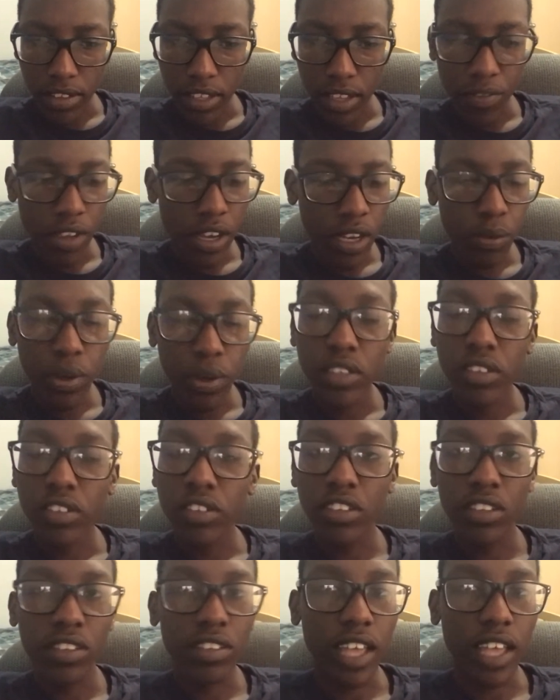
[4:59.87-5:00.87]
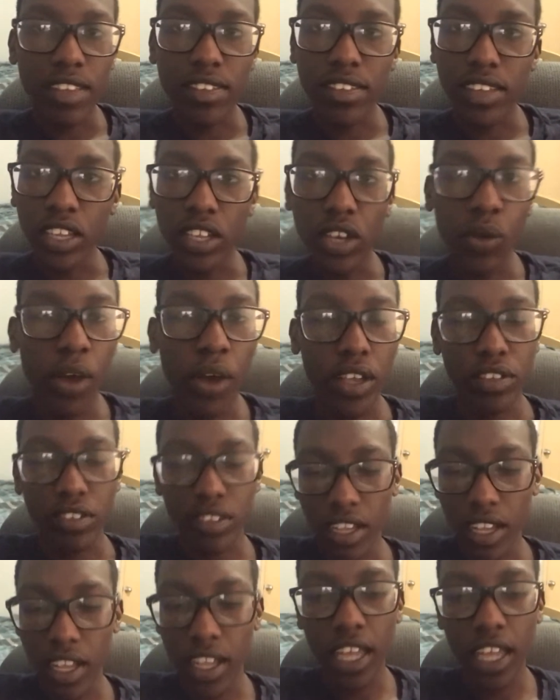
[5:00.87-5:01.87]
If anyone just has any
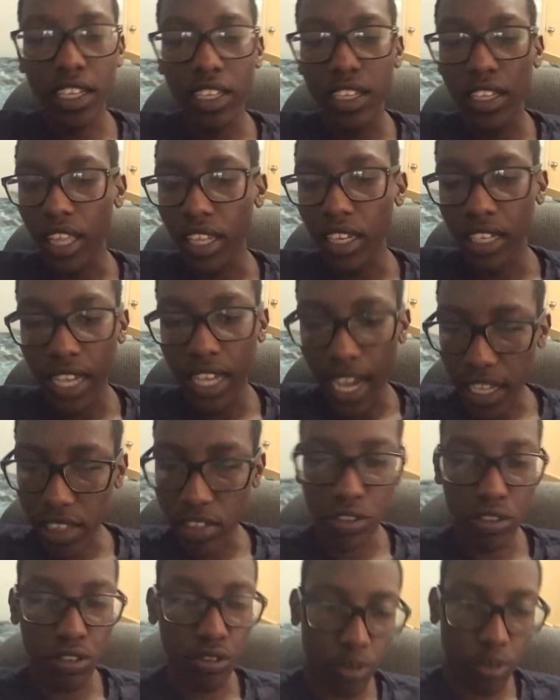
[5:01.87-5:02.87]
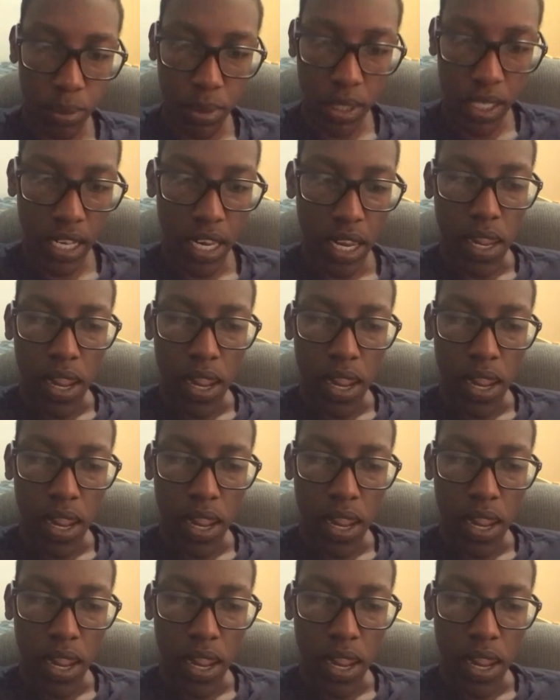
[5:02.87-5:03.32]
any answers for me